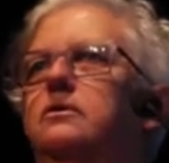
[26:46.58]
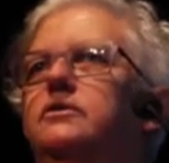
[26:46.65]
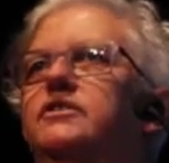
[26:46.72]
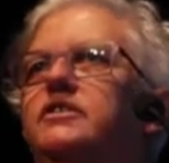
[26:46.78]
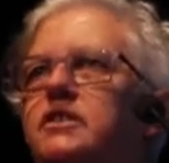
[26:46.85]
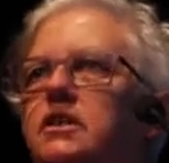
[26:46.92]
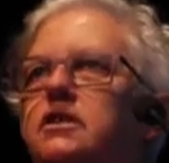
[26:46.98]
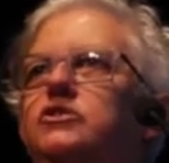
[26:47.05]

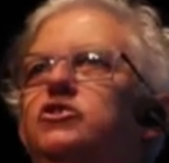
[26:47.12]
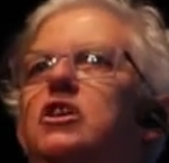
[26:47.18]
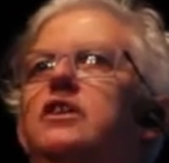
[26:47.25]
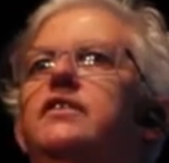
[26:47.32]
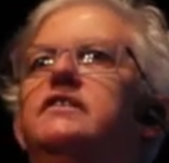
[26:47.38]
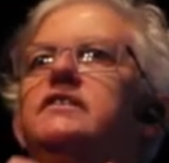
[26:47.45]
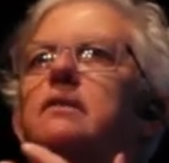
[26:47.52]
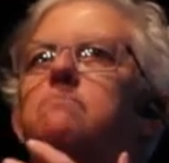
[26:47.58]
synergy,
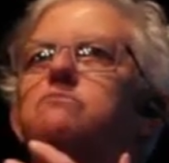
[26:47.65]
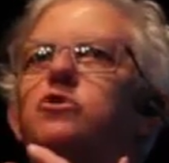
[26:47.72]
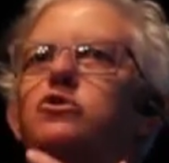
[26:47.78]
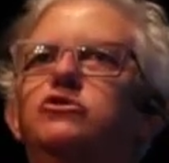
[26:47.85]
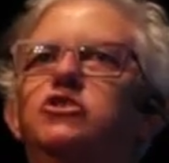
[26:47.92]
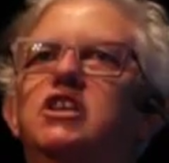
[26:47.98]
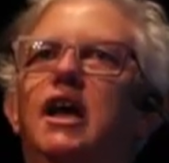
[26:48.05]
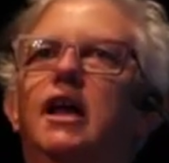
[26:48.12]
there's a
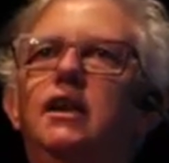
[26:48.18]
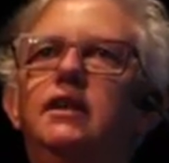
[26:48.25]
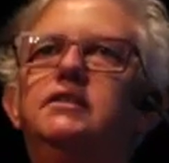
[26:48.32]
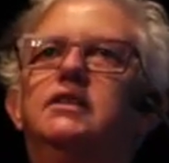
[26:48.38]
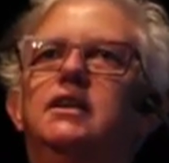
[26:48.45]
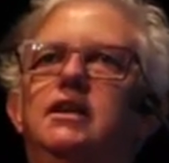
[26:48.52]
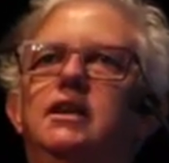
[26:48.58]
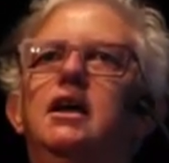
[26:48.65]

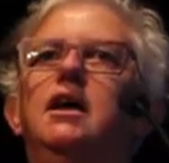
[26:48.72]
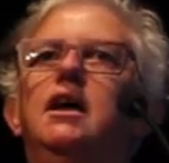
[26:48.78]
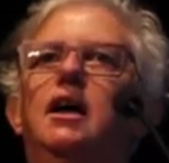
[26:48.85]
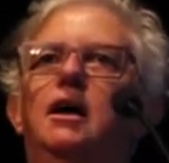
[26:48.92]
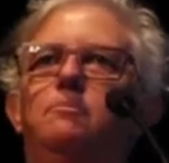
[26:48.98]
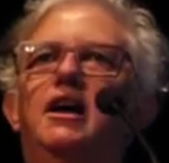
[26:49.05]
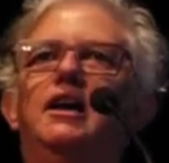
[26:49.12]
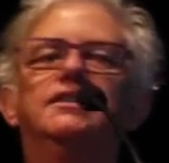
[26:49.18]
mutuality
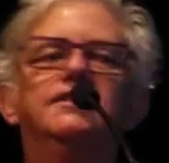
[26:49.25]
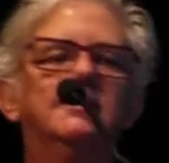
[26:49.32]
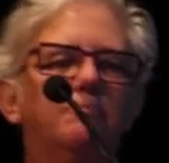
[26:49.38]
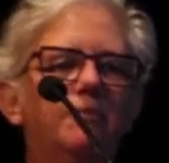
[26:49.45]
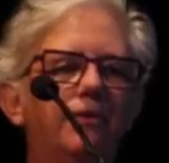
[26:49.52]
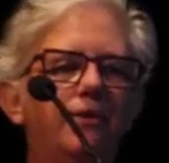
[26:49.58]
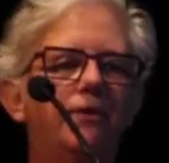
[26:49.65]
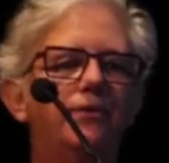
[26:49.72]
about some
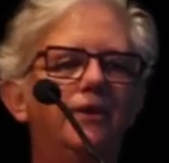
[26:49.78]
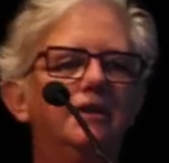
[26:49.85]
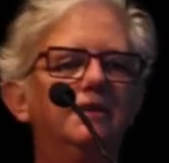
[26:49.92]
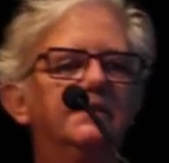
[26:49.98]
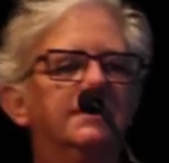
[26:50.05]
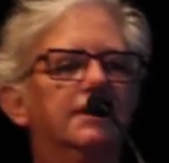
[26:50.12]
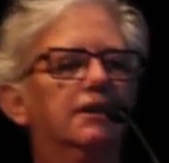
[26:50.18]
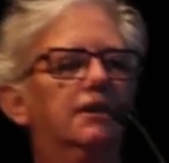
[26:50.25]
of the
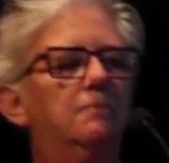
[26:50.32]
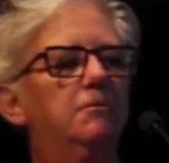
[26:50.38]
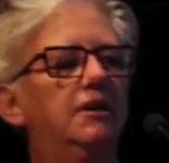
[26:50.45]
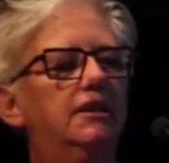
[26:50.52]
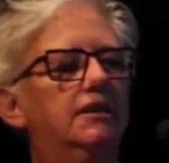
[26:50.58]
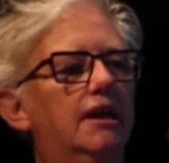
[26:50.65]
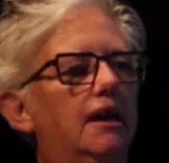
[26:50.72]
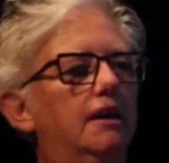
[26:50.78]
things that can
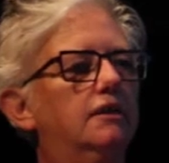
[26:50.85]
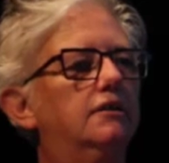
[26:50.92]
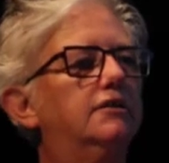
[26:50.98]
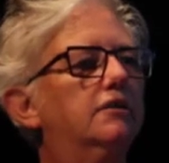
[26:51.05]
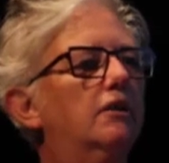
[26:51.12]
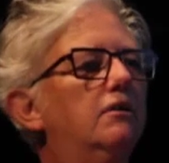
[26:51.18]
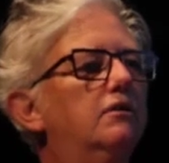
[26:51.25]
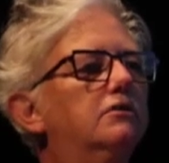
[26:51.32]
be done. And
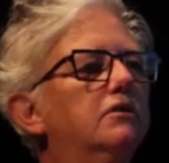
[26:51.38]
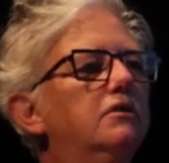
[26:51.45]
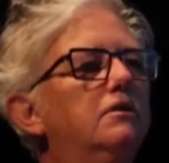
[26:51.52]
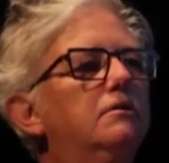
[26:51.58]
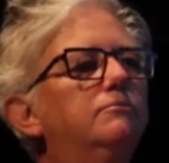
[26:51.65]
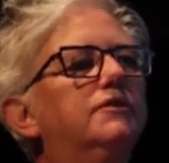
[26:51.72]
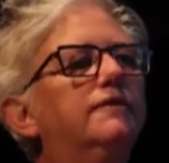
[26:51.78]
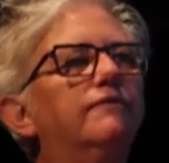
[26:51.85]
so in
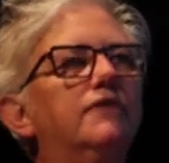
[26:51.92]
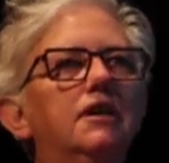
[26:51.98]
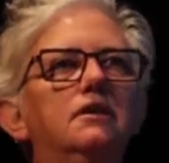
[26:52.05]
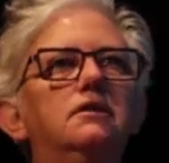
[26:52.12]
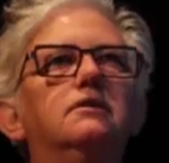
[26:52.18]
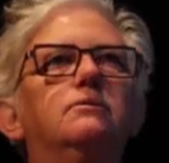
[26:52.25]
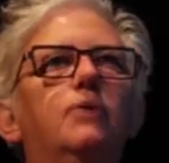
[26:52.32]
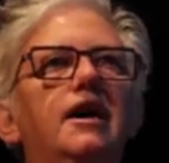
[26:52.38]
terms of the
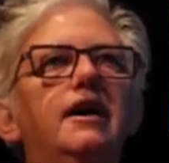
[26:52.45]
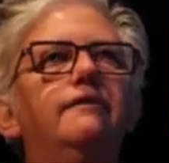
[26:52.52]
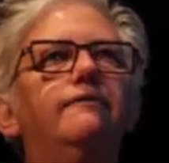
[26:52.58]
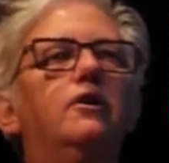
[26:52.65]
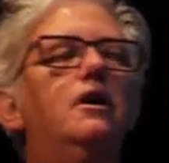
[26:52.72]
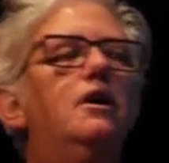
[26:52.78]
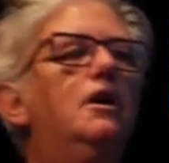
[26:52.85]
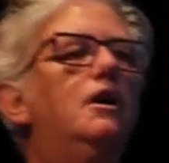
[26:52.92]

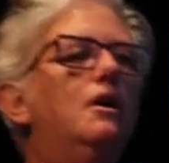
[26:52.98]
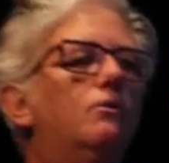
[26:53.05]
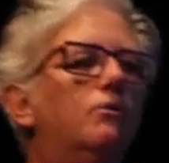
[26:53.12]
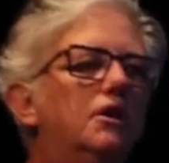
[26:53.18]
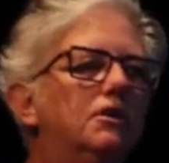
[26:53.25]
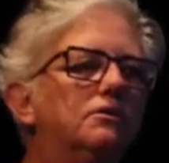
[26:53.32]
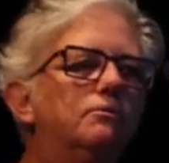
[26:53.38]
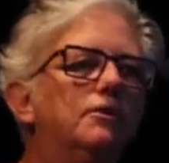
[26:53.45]

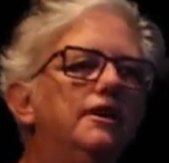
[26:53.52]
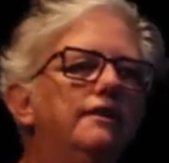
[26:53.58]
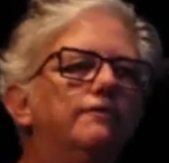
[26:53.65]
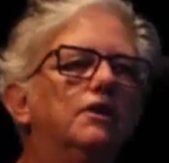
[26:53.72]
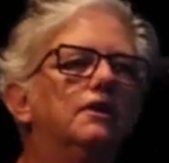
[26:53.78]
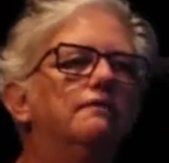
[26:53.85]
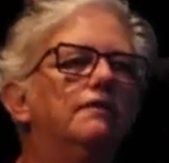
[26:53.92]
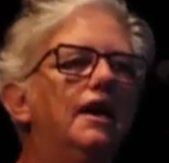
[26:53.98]

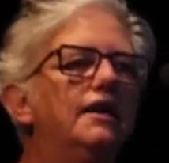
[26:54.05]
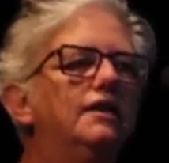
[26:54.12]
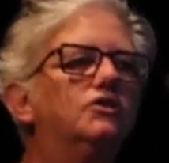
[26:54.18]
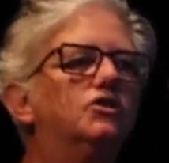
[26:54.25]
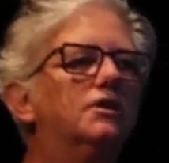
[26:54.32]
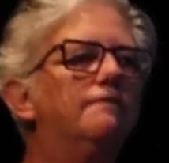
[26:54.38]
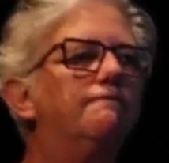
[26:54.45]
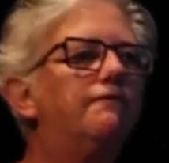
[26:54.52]
interweaving of age
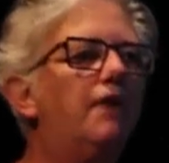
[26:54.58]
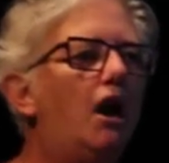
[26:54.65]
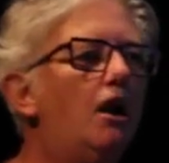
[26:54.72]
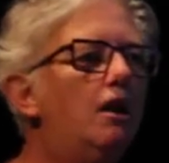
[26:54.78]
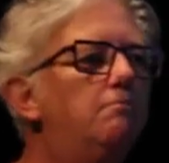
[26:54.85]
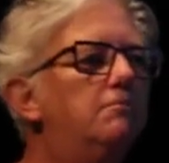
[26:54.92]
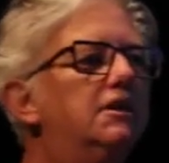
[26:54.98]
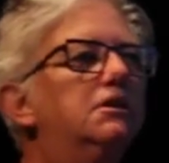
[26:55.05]
and
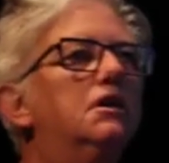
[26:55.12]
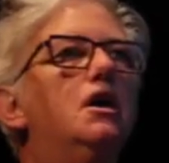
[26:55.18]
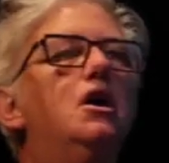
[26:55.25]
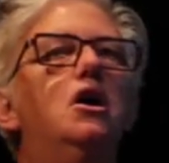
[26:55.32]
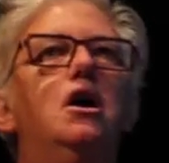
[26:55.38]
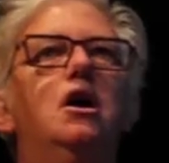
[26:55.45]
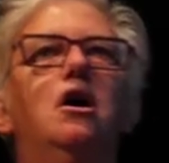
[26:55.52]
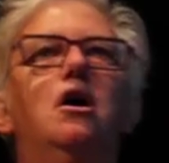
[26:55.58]
environment,
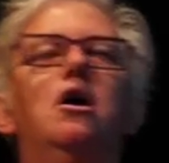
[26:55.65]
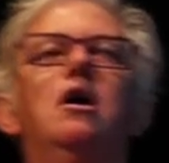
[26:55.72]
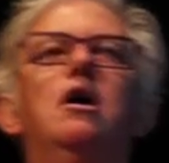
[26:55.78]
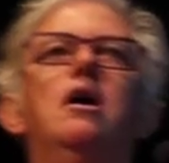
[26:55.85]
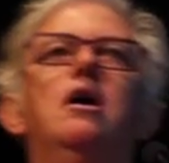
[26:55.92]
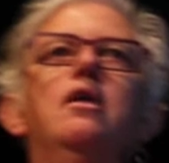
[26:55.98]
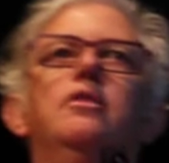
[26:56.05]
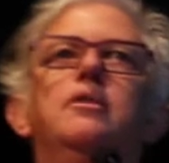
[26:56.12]

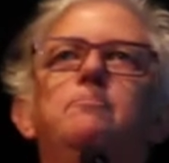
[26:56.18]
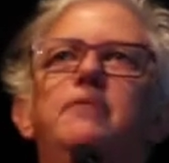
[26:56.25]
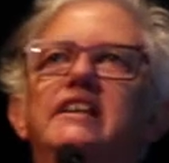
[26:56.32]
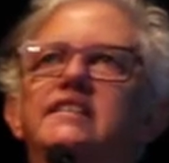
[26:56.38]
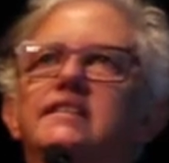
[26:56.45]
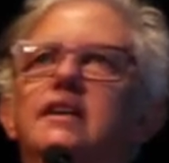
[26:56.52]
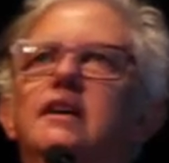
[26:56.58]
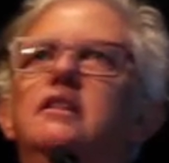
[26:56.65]
the
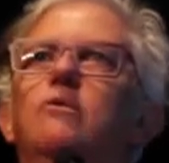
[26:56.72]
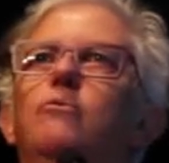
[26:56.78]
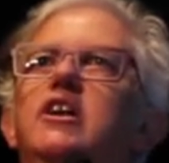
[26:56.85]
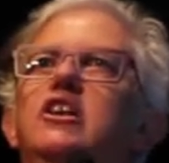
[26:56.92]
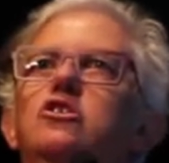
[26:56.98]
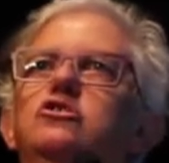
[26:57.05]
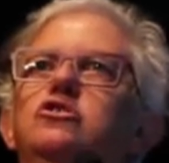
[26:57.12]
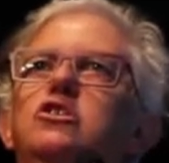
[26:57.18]
best thing that we
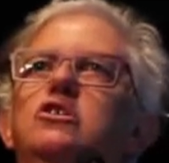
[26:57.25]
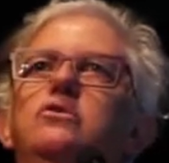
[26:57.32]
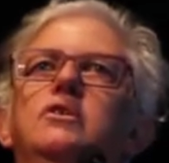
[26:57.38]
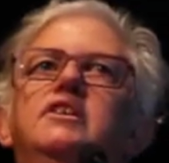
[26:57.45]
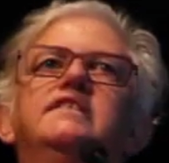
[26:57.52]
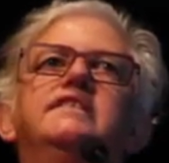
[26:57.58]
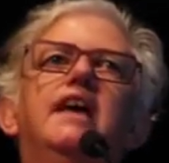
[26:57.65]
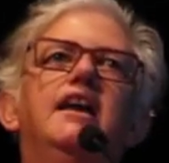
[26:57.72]
can do
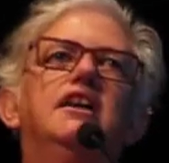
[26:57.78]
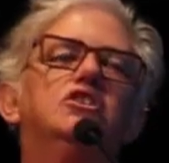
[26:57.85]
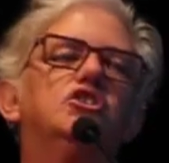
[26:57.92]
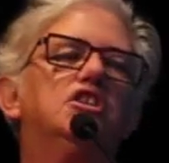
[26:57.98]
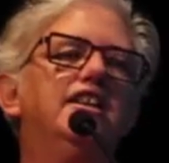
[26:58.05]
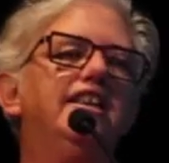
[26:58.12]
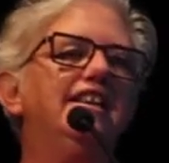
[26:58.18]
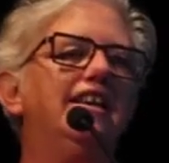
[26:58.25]
is
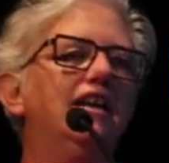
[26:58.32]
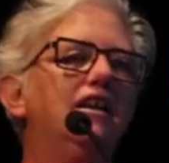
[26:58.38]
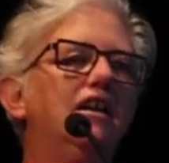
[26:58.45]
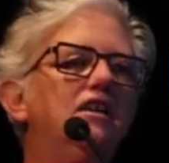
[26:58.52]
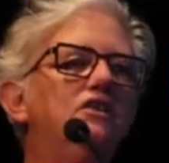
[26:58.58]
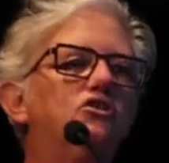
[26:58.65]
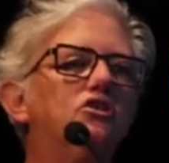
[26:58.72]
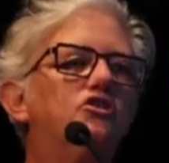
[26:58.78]
actually get
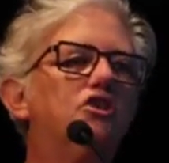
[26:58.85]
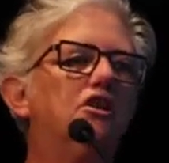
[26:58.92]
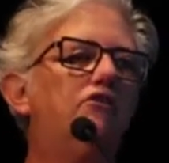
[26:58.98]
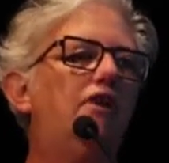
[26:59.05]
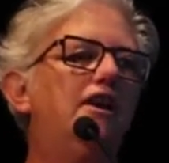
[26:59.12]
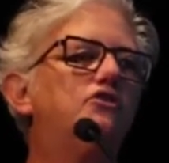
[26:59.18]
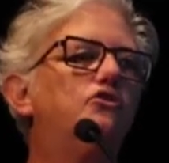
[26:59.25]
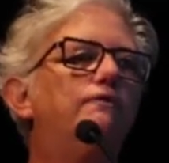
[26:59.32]

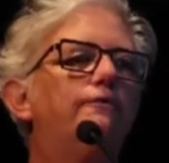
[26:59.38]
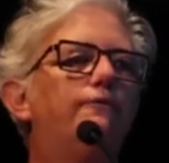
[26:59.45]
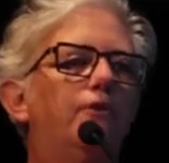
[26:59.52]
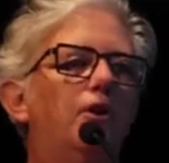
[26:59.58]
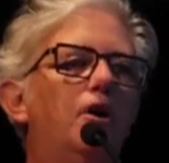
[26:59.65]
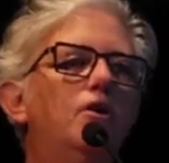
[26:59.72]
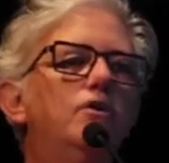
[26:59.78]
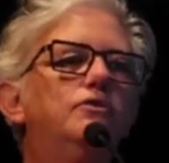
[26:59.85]
intergenerational
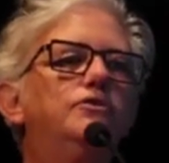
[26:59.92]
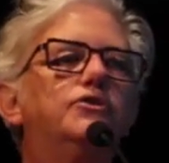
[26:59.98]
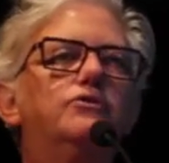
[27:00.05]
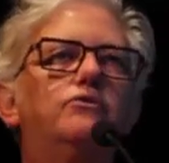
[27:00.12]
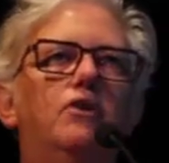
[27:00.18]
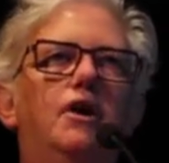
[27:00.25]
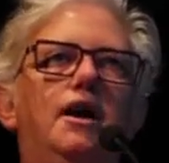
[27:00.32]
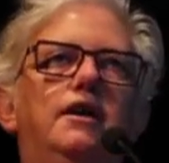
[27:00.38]
flows
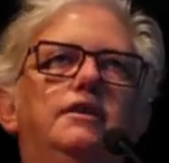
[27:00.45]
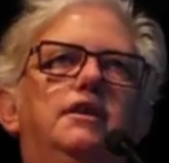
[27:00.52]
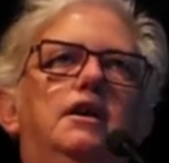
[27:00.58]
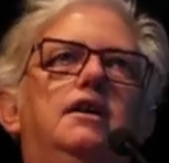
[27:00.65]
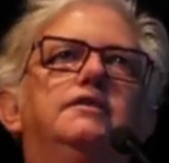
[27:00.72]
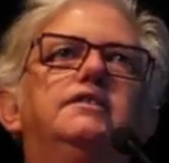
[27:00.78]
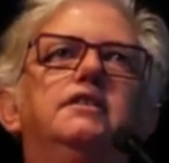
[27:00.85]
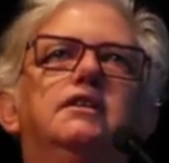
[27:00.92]
throughout
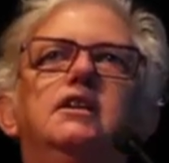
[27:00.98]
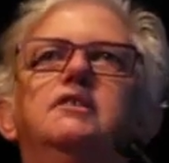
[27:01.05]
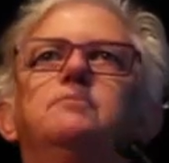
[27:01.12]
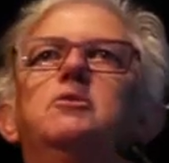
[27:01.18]
our cities,